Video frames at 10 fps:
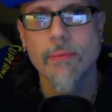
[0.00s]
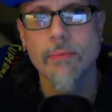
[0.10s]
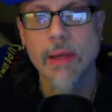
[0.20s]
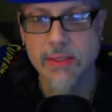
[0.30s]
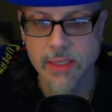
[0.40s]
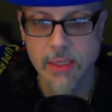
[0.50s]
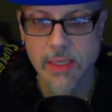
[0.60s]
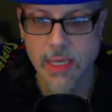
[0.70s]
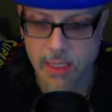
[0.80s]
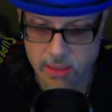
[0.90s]
Basically,
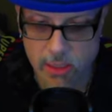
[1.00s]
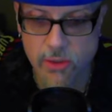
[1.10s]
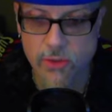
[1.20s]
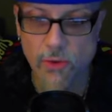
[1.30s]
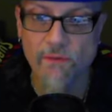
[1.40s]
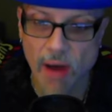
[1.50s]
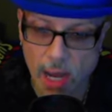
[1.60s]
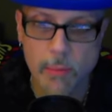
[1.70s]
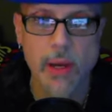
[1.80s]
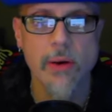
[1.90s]
it continues to
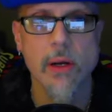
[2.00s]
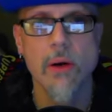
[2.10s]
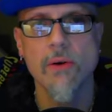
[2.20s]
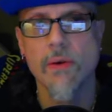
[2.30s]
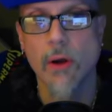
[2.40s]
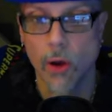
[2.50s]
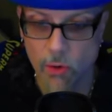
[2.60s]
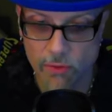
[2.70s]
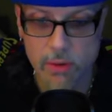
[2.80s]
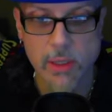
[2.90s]
America over,
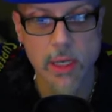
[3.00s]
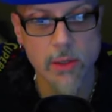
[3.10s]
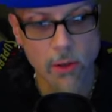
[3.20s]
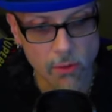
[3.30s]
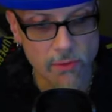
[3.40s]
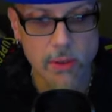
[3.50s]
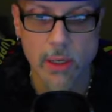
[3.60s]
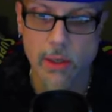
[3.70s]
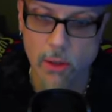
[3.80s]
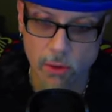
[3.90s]
over and over
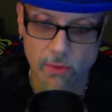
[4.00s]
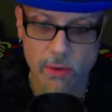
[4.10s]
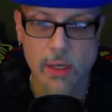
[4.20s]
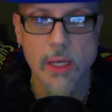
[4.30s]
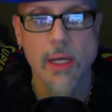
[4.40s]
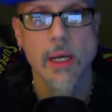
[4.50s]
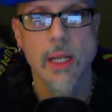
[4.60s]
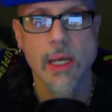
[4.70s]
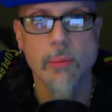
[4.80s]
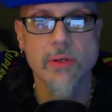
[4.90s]
and over,
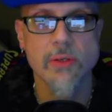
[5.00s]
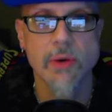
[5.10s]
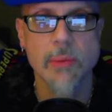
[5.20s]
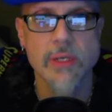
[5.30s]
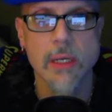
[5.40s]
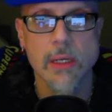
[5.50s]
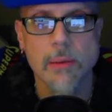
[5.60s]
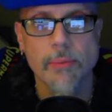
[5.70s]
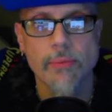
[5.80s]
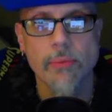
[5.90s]
like a prison rape scene.
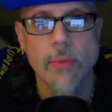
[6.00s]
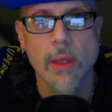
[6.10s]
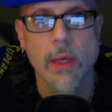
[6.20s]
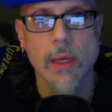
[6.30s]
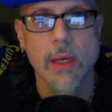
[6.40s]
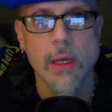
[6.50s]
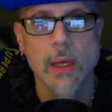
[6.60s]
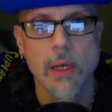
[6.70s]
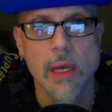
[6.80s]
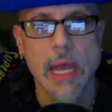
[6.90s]

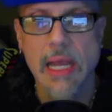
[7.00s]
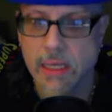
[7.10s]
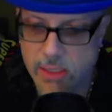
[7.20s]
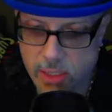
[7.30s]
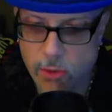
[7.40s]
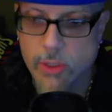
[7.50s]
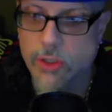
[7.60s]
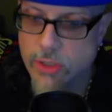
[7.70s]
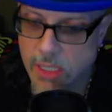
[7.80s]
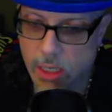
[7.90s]
And continuing
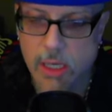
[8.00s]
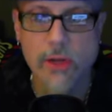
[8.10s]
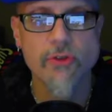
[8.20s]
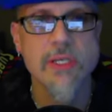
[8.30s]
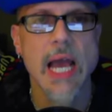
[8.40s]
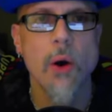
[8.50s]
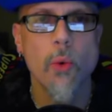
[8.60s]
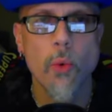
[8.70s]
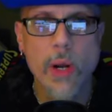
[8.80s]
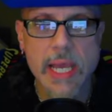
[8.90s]
to tell countries how
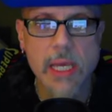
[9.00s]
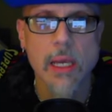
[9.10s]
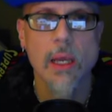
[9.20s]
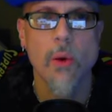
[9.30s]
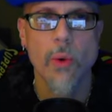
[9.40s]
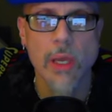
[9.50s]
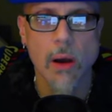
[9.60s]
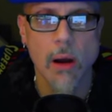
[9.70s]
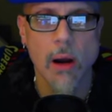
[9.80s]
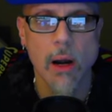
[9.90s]
weak we
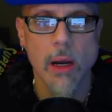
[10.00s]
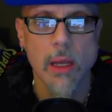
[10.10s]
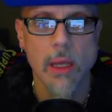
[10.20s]
are